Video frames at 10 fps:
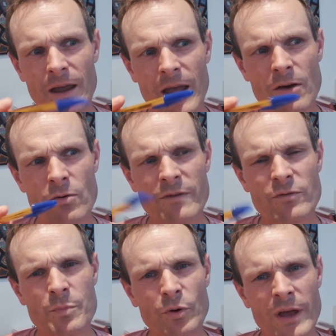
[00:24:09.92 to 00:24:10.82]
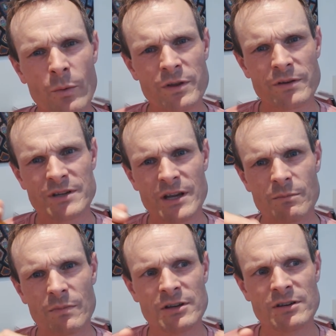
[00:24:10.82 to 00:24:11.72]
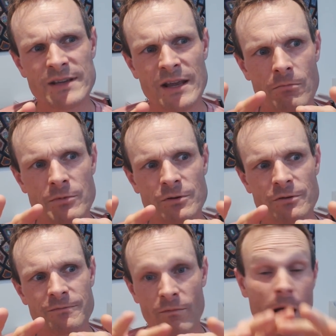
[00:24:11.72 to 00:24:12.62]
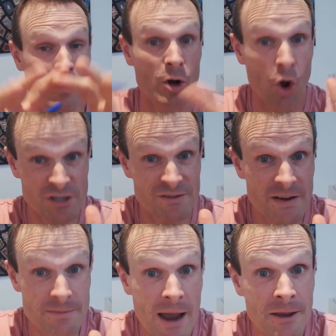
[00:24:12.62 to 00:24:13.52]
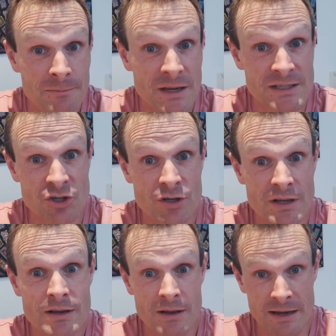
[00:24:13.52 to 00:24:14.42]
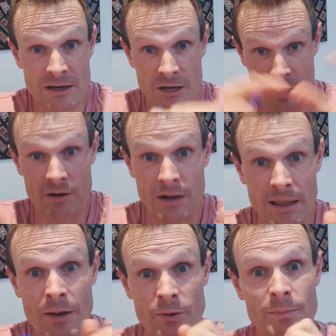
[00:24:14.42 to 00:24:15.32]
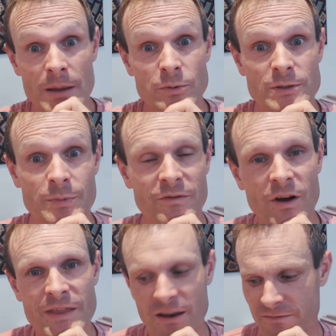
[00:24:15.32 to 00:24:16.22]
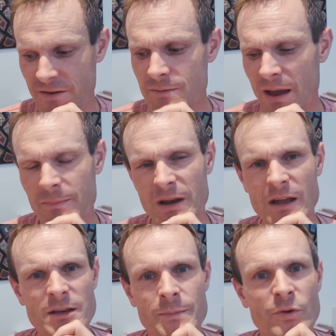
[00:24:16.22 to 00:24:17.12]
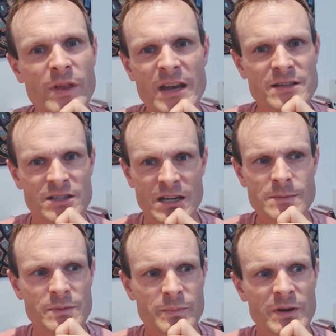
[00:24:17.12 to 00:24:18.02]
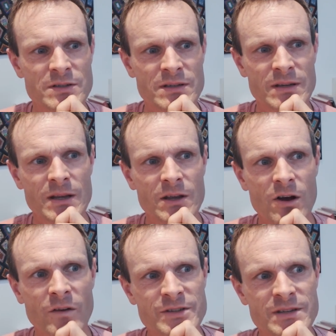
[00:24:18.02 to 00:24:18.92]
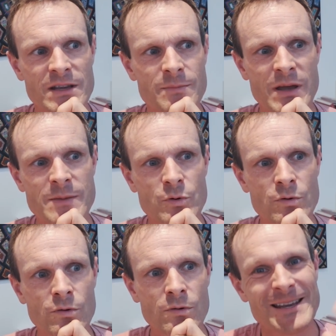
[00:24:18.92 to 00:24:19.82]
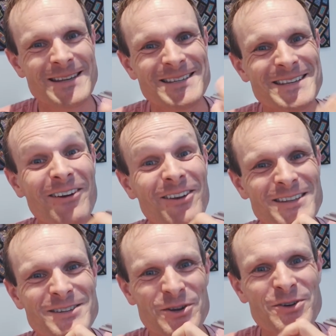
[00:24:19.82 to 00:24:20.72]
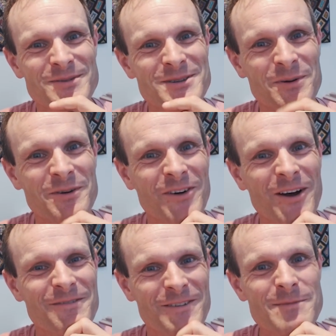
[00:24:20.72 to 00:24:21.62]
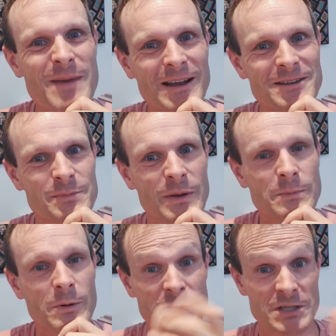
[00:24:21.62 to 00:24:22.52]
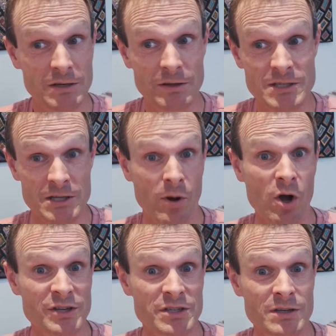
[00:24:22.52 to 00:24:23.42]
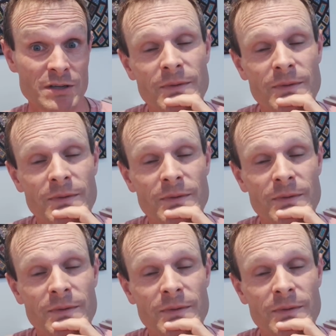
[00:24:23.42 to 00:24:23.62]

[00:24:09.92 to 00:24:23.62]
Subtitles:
How have you built that with your team? You said sort of honest feedback, essentially, and allowing people to provide that feedback. But how do you build that into teams? Because obviously it's a scary thing to do, to provide feedback to people, particularly to the boss.